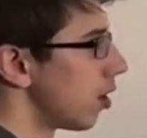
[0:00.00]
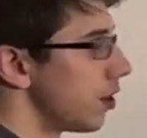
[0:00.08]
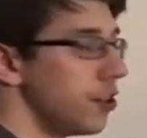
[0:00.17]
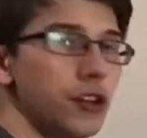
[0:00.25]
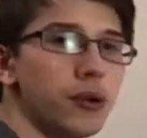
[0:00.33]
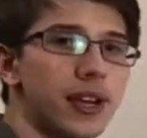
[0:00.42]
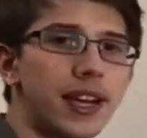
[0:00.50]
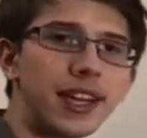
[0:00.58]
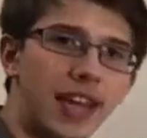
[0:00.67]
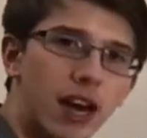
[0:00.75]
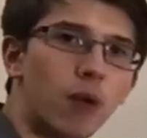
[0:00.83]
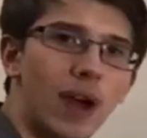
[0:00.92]
you can
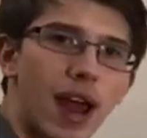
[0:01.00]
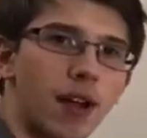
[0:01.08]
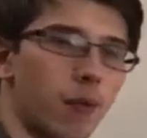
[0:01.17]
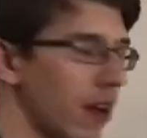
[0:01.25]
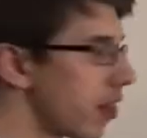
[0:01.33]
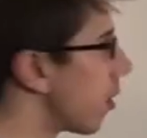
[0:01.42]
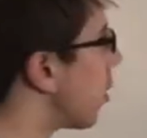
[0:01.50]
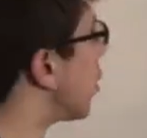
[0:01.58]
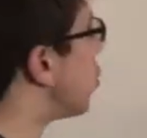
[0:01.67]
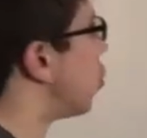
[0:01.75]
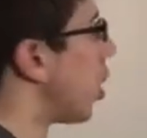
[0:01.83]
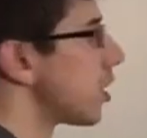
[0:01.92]
get away with
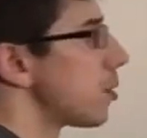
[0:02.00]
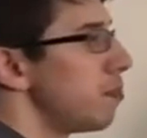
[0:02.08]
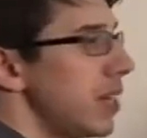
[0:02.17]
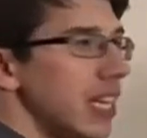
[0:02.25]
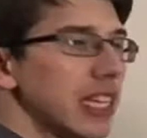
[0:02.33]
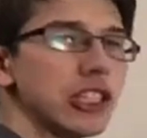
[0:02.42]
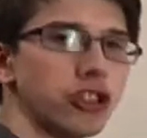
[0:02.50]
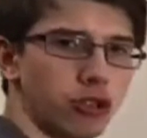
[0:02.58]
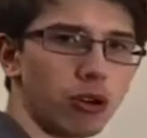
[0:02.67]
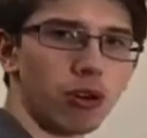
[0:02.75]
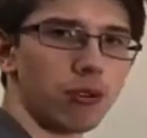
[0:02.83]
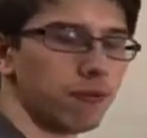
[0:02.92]
just P
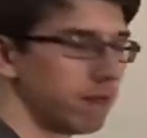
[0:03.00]
control,